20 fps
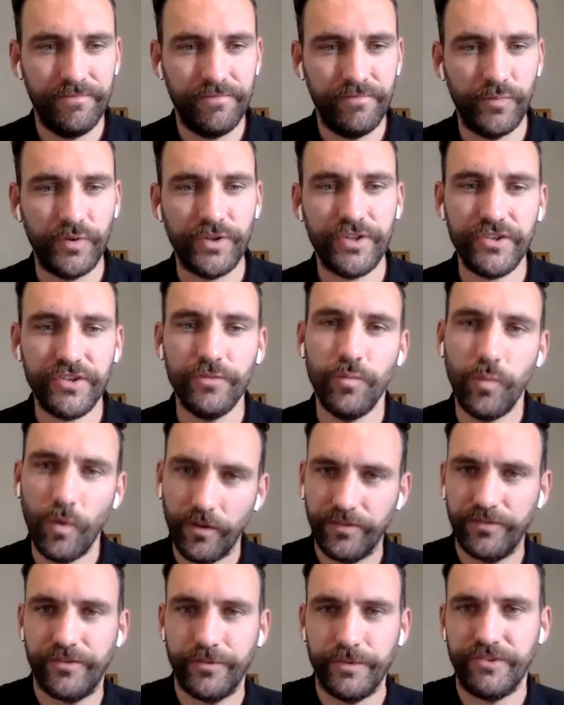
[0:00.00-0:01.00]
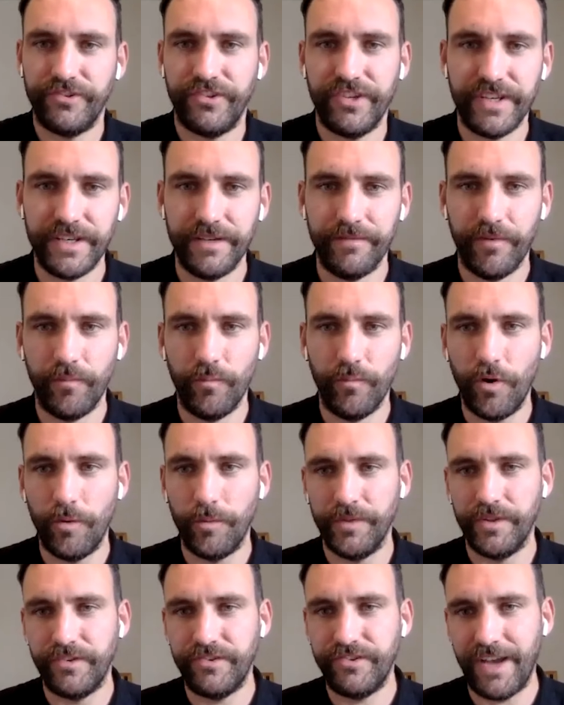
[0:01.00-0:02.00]
What did you want to achieve and what
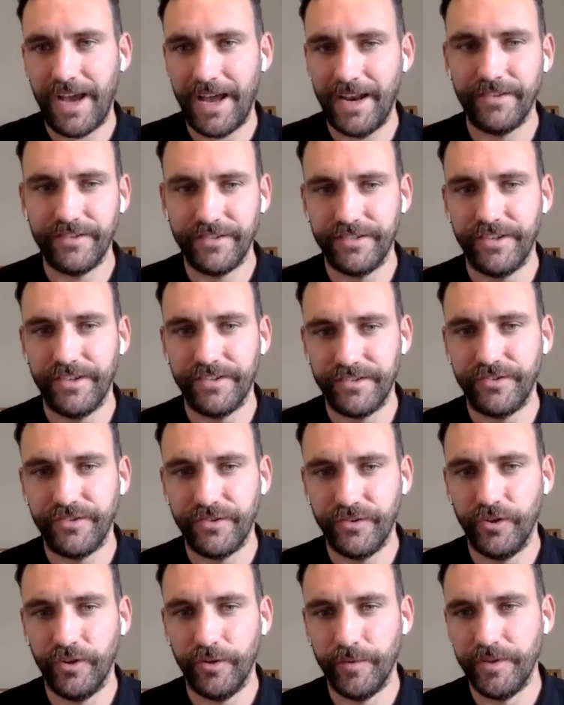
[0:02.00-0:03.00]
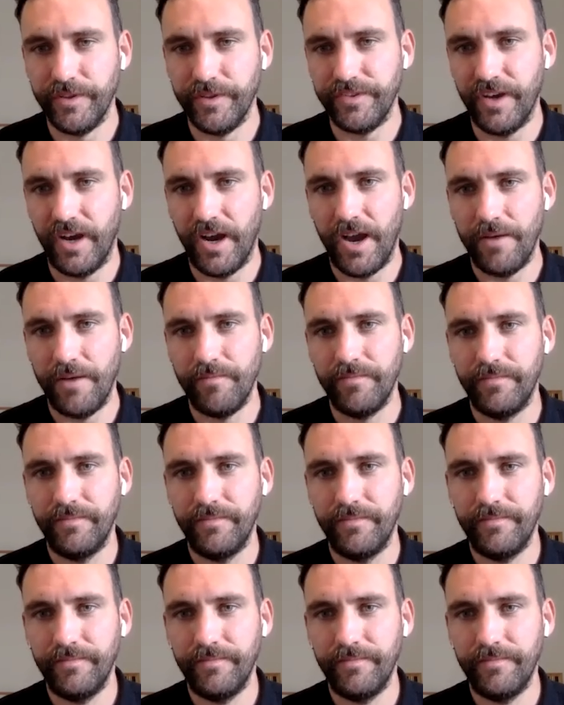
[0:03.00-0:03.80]
were the challenges as you saw them at the time?